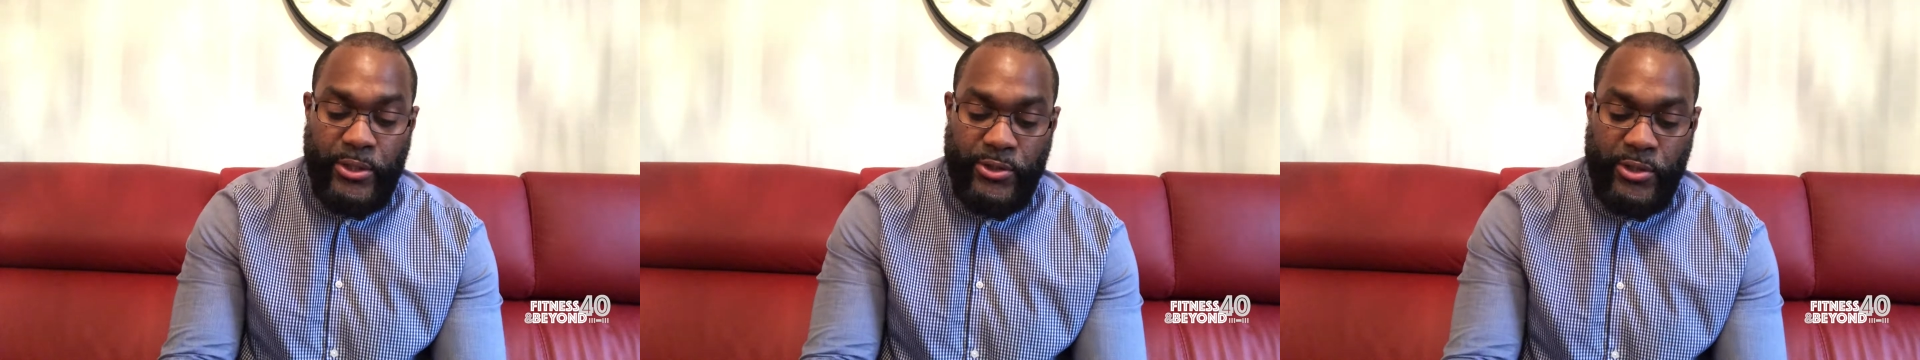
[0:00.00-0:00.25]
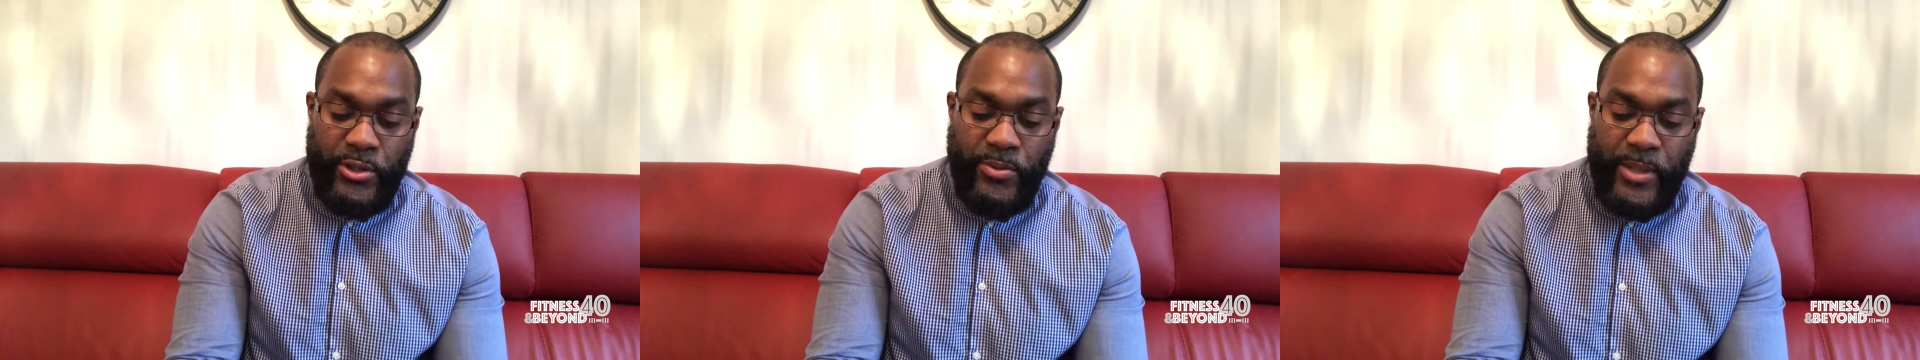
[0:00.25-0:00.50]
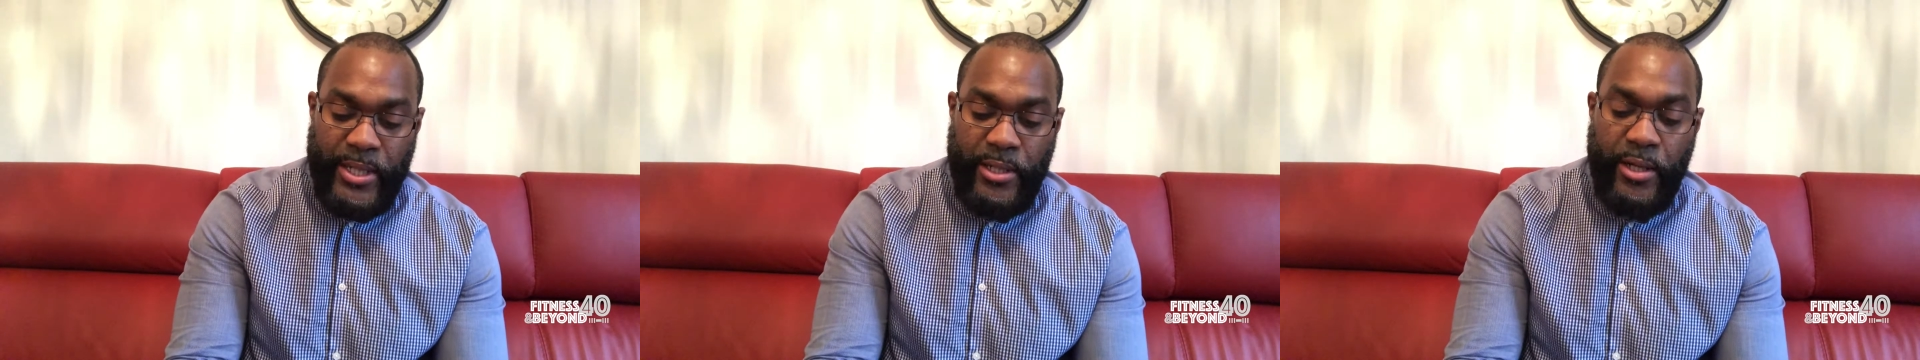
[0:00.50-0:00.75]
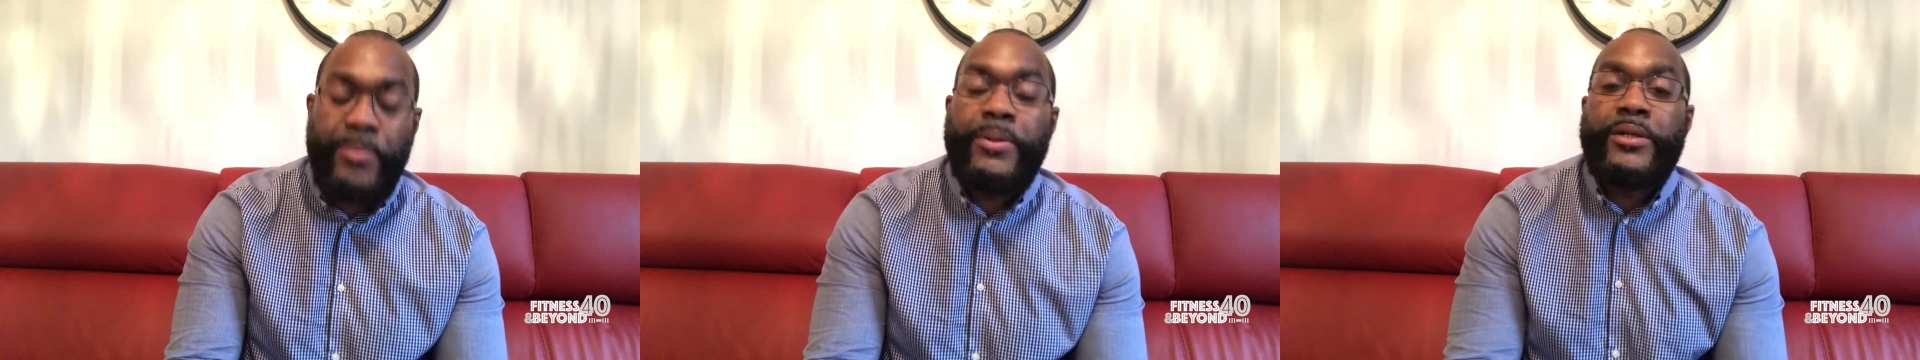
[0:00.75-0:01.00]
So you
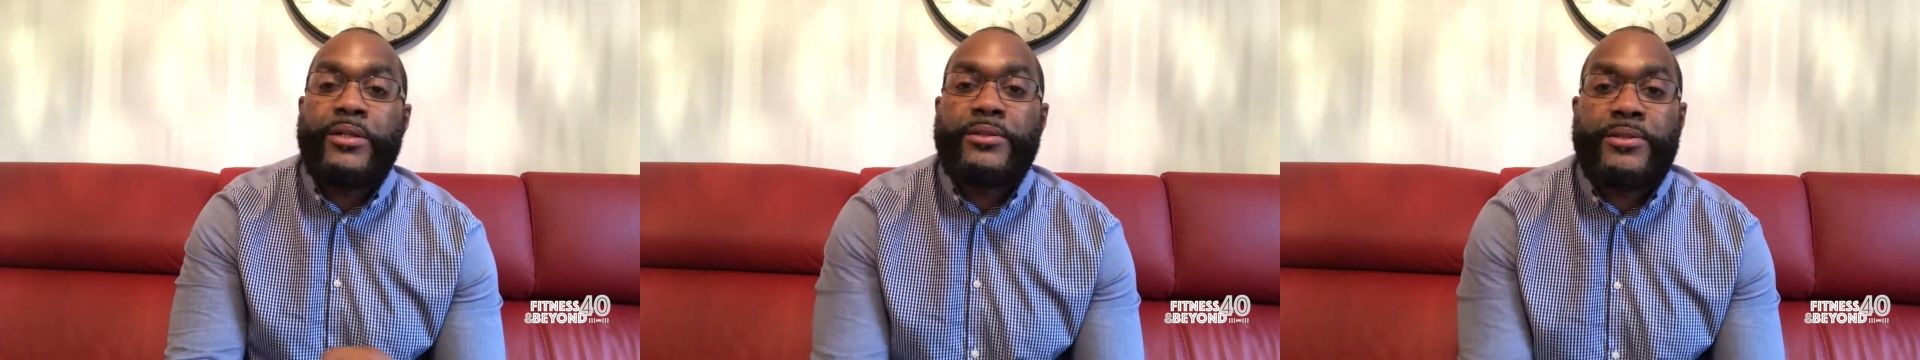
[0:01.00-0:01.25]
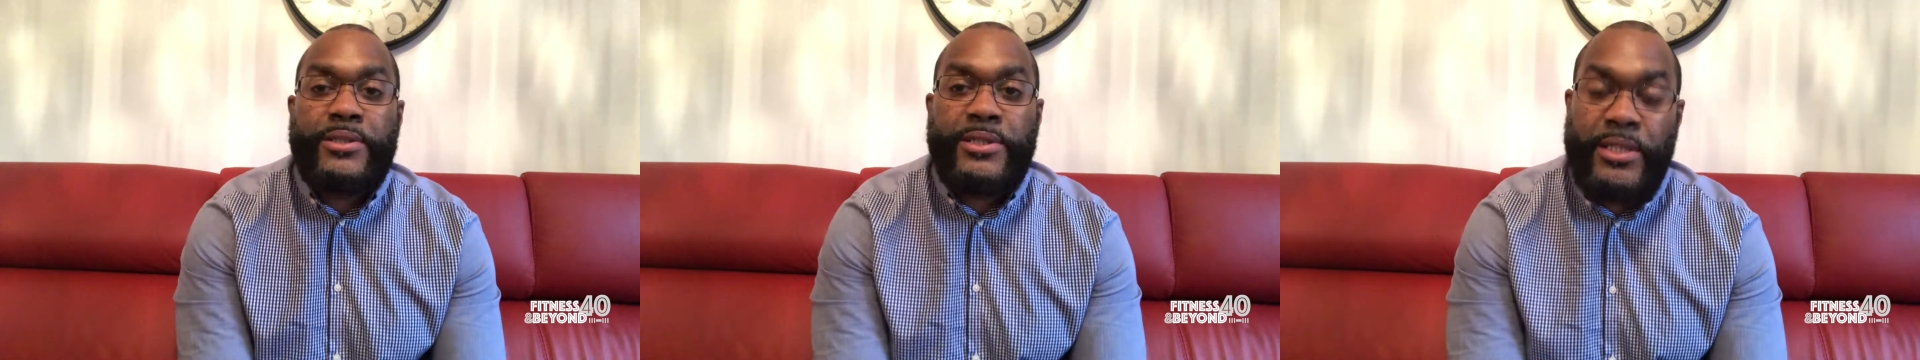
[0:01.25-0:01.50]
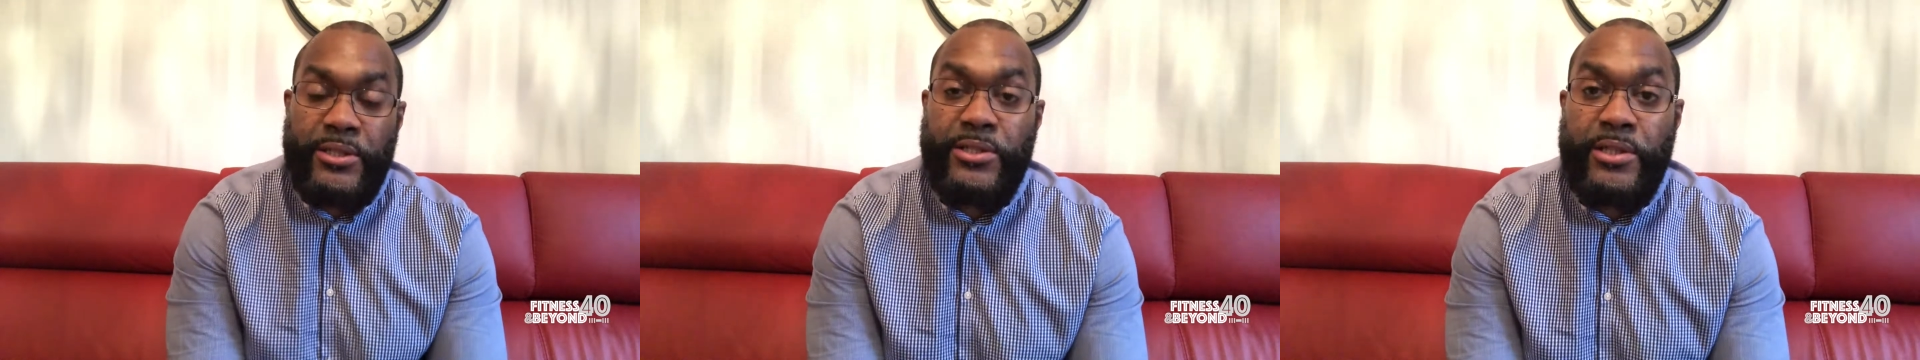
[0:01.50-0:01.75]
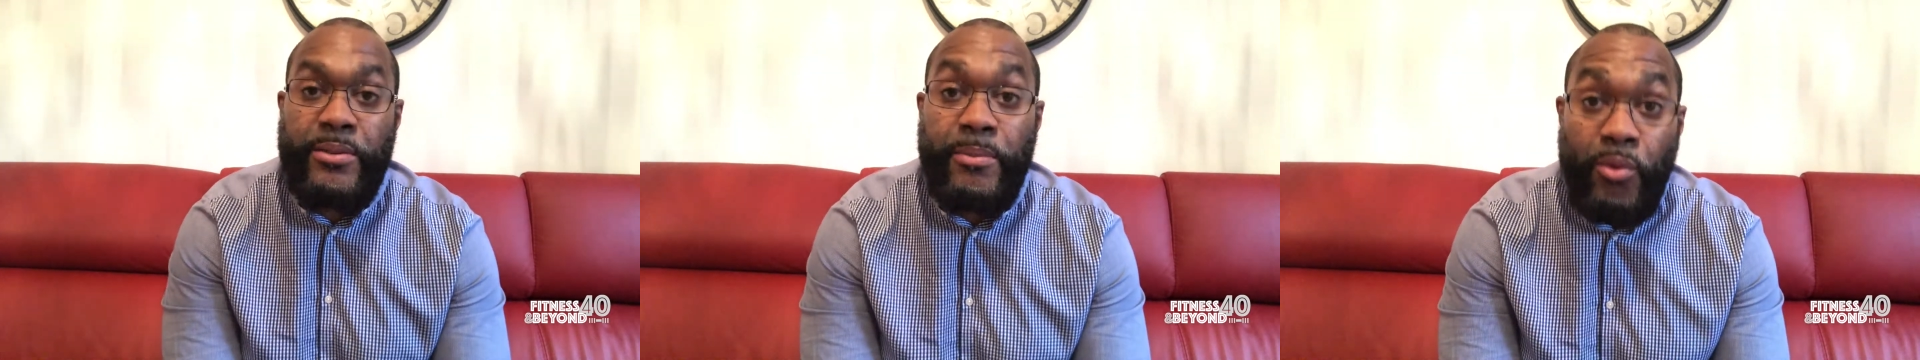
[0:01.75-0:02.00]
wake up at 6
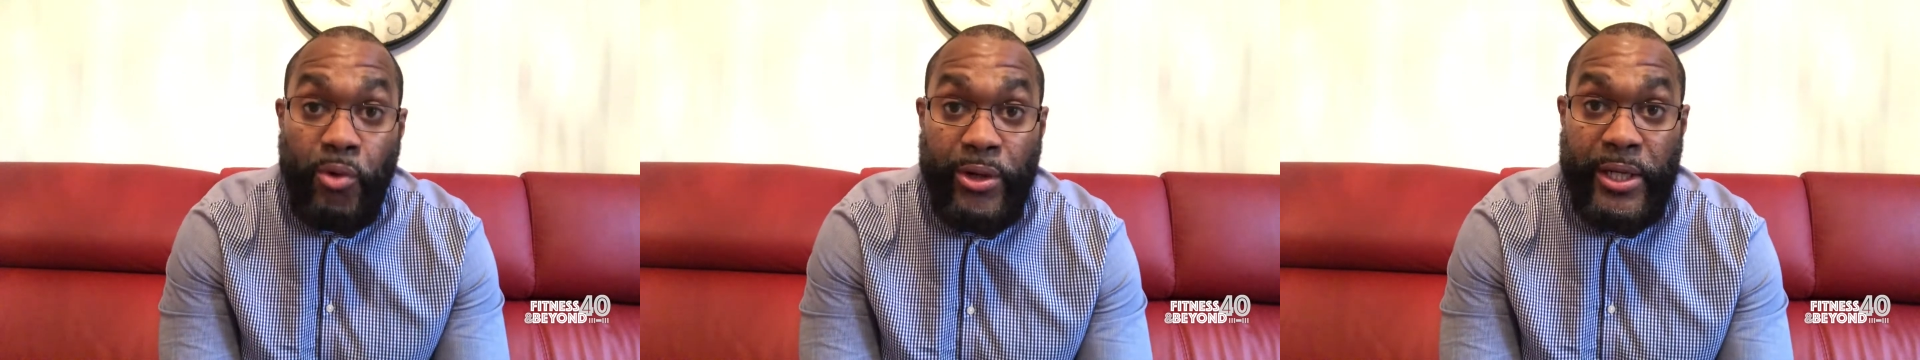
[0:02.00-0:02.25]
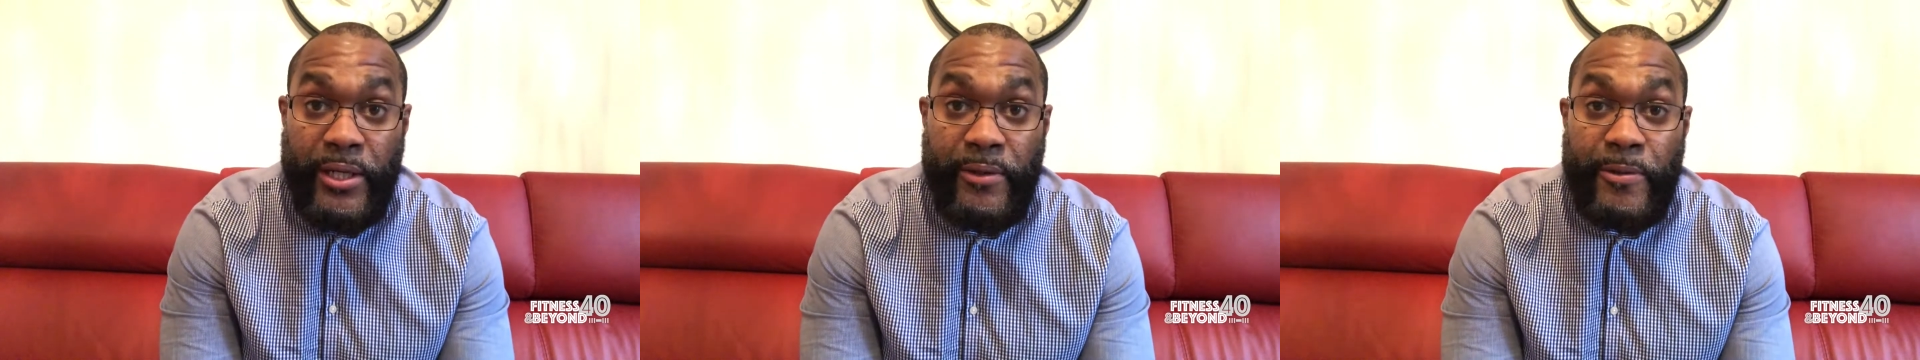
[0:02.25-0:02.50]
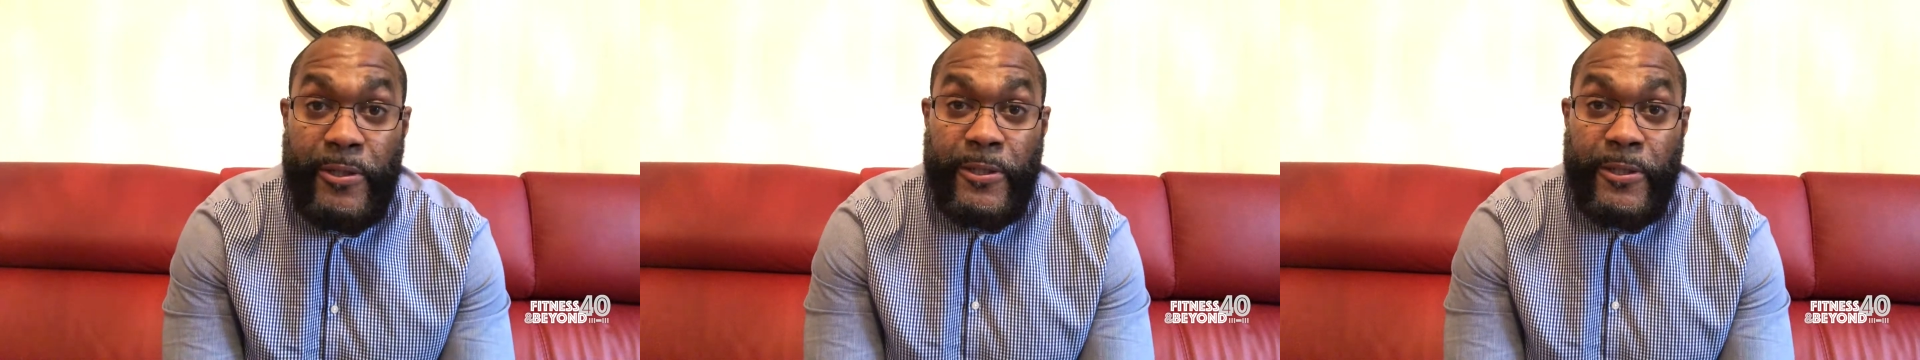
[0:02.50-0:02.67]
in the morning.